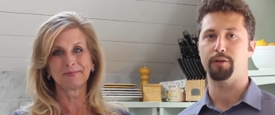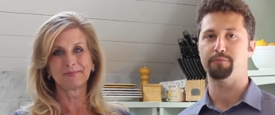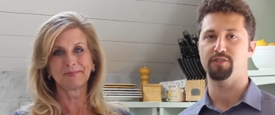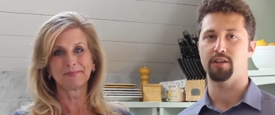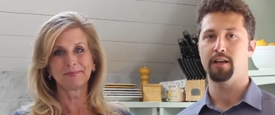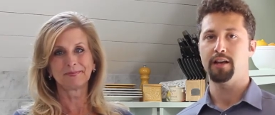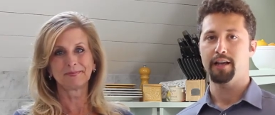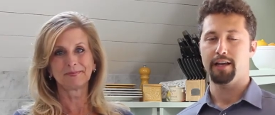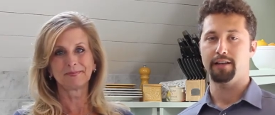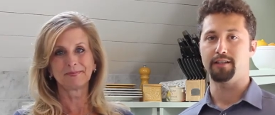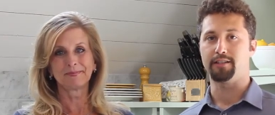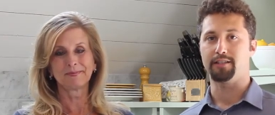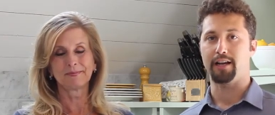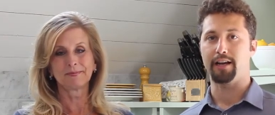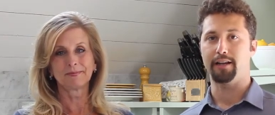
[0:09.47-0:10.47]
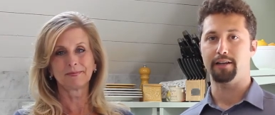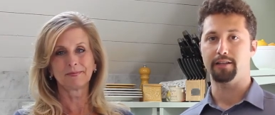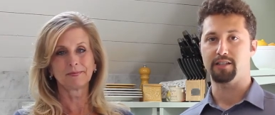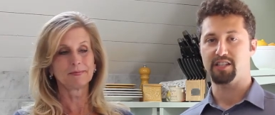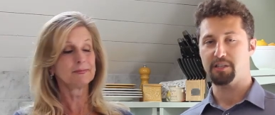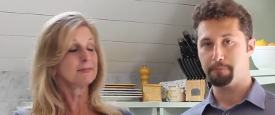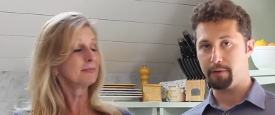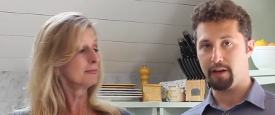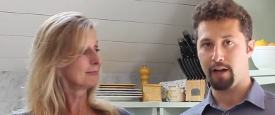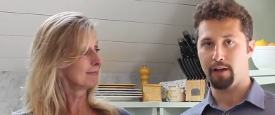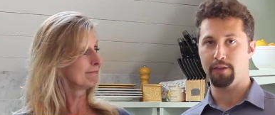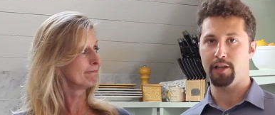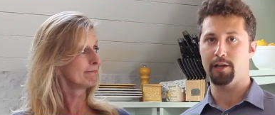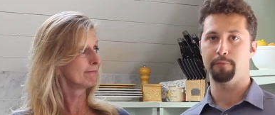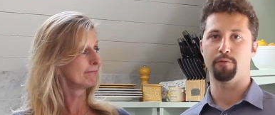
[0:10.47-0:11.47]
Speaker 1: strips and decided to spit on
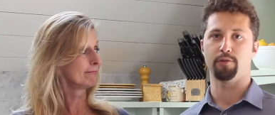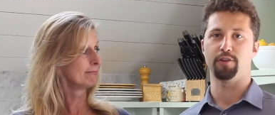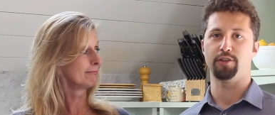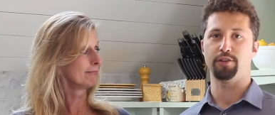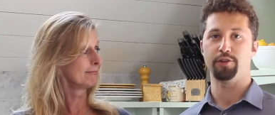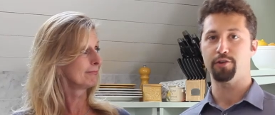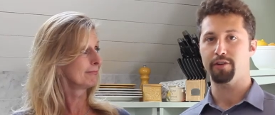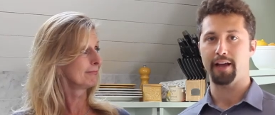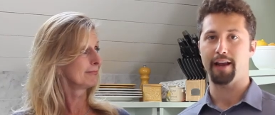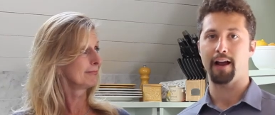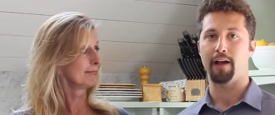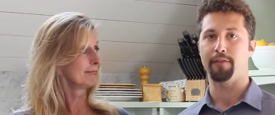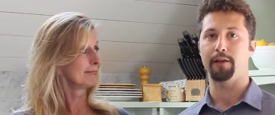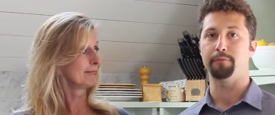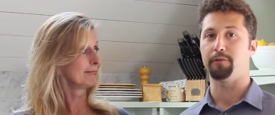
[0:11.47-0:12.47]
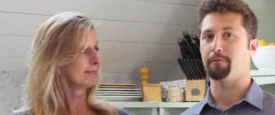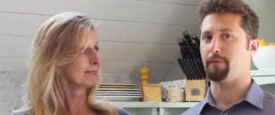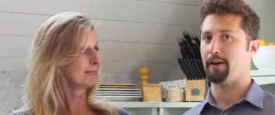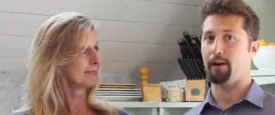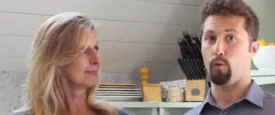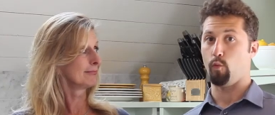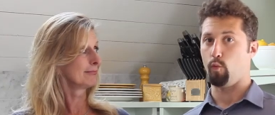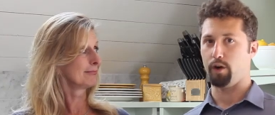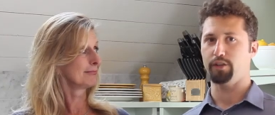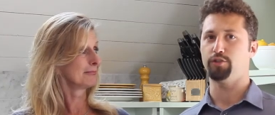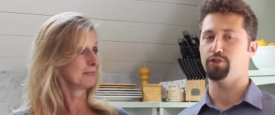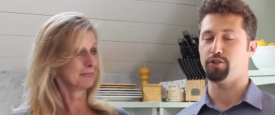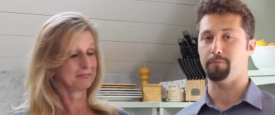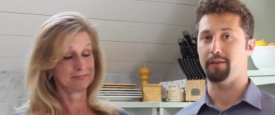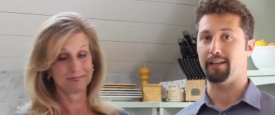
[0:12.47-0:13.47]
them or to urinate on them to find out what you
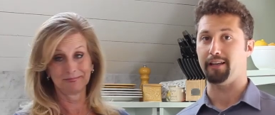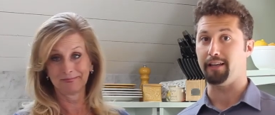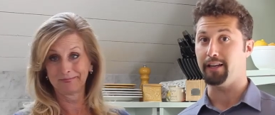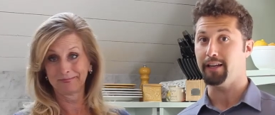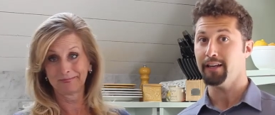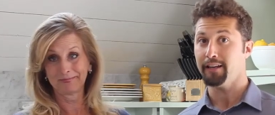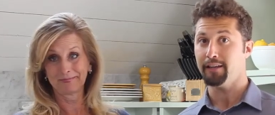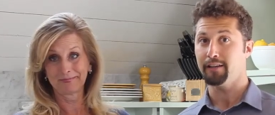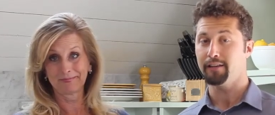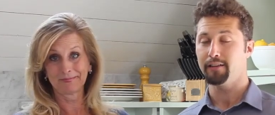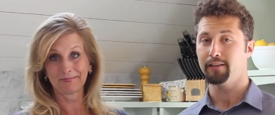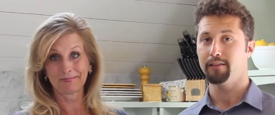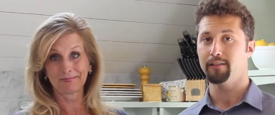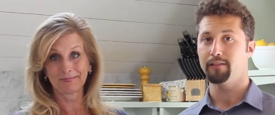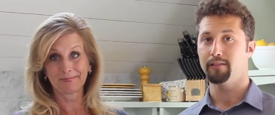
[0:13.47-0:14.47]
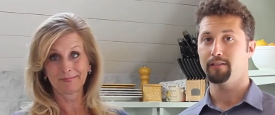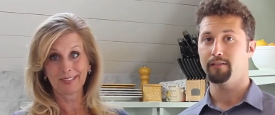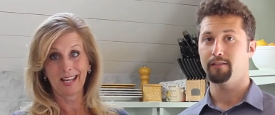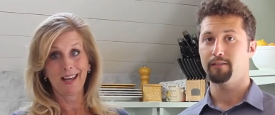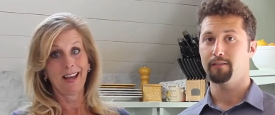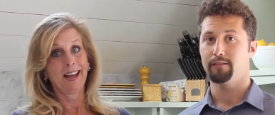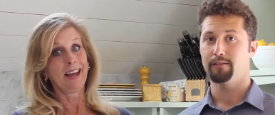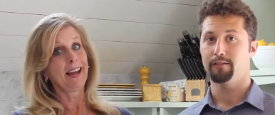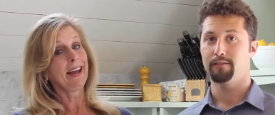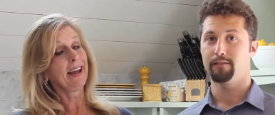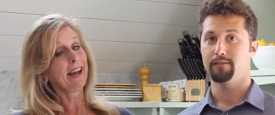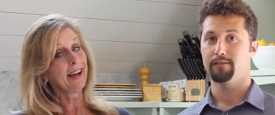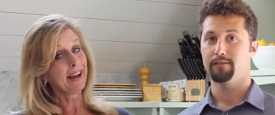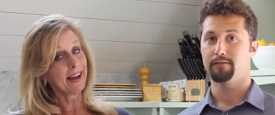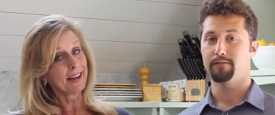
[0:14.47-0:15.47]
should be eating?
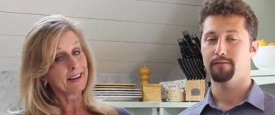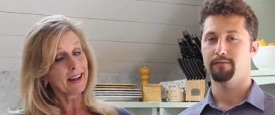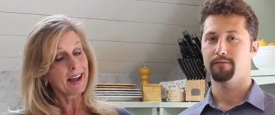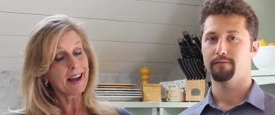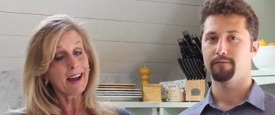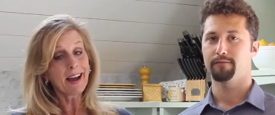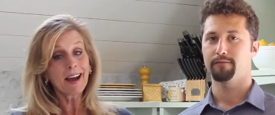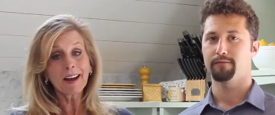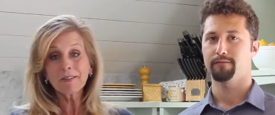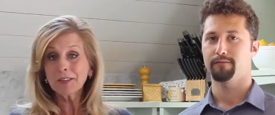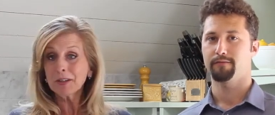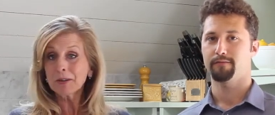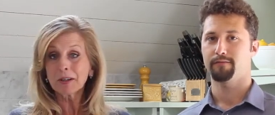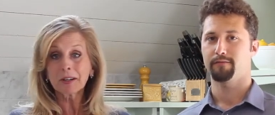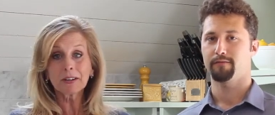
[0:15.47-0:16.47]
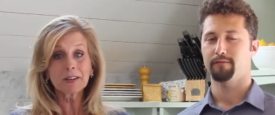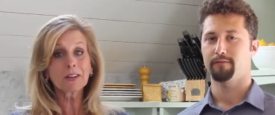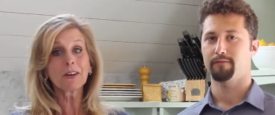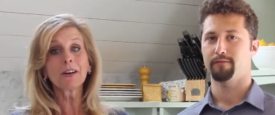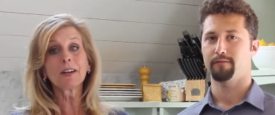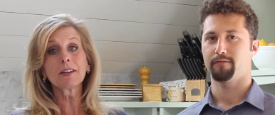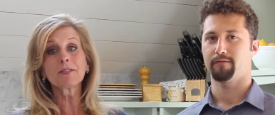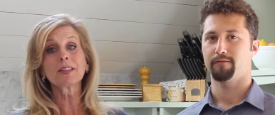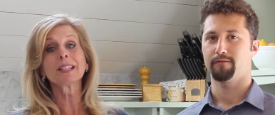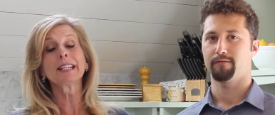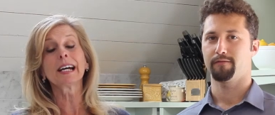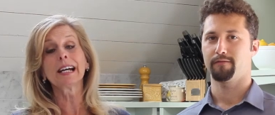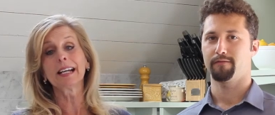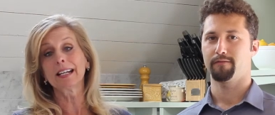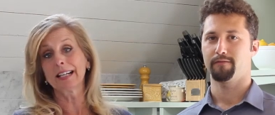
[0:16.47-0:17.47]
Speaker 2: And have you heard all of the
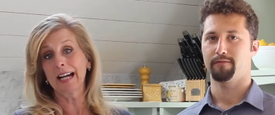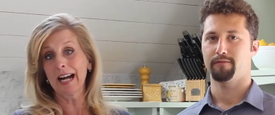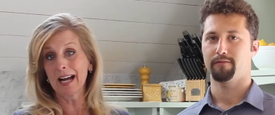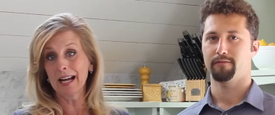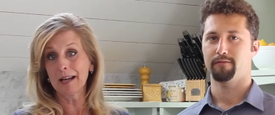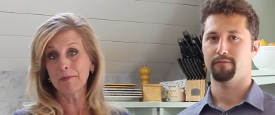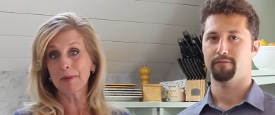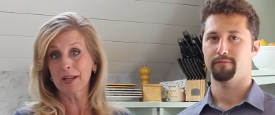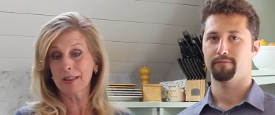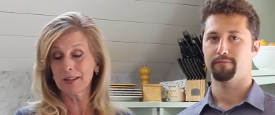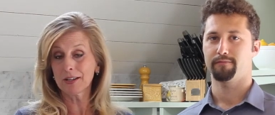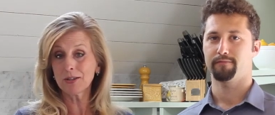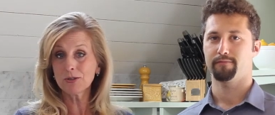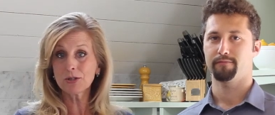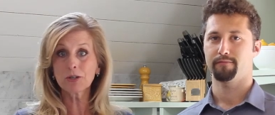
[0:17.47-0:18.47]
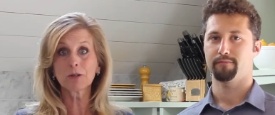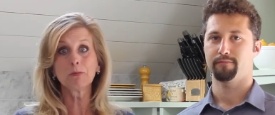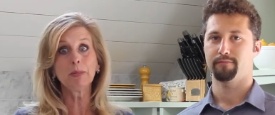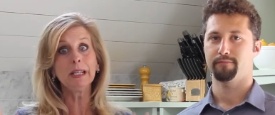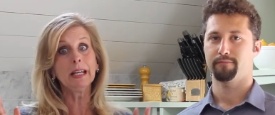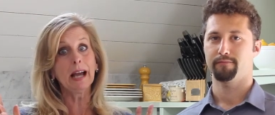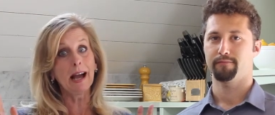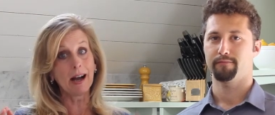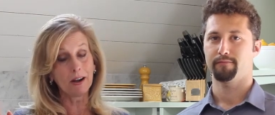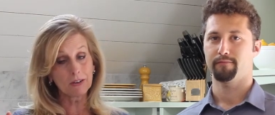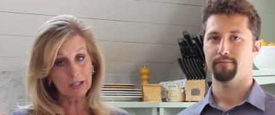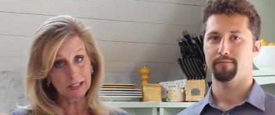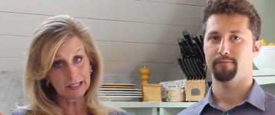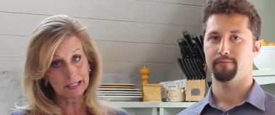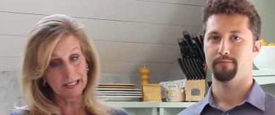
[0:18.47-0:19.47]
diet hype that you should be
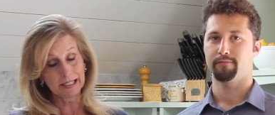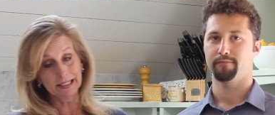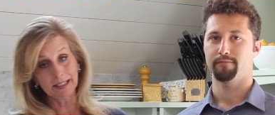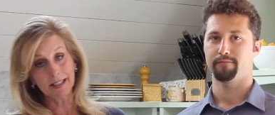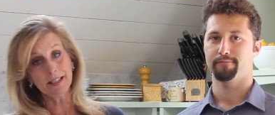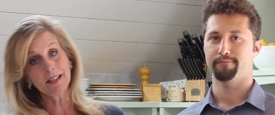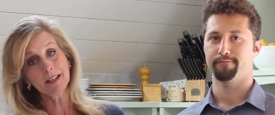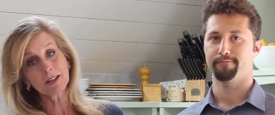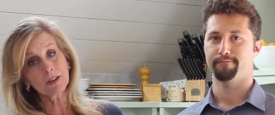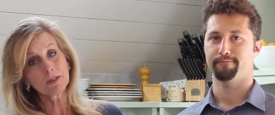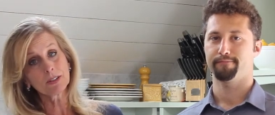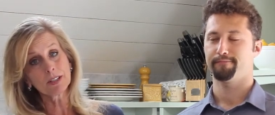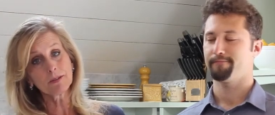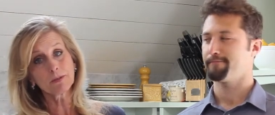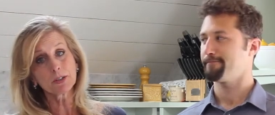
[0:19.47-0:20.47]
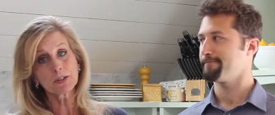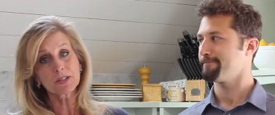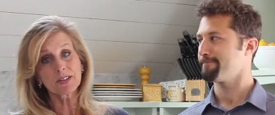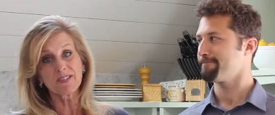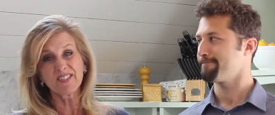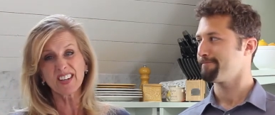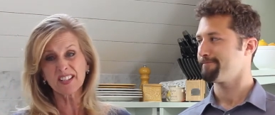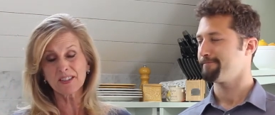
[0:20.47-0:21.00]
alkaline, eating only fruits and